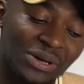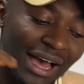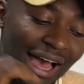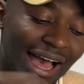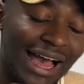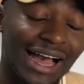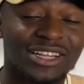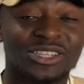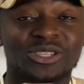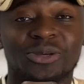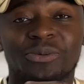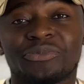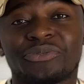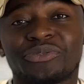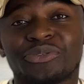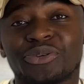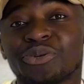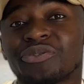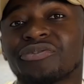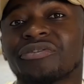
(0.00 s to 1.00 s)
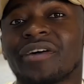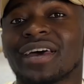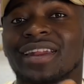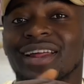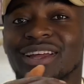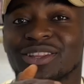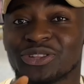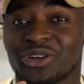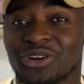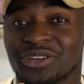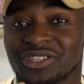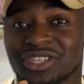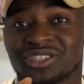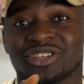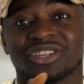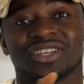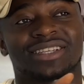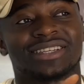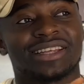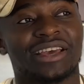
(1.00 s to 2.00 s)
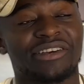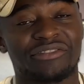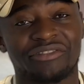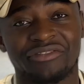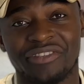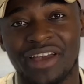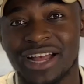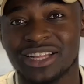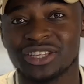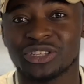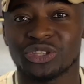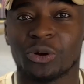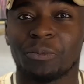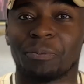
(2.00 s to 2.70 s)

add some few final touches such as effect,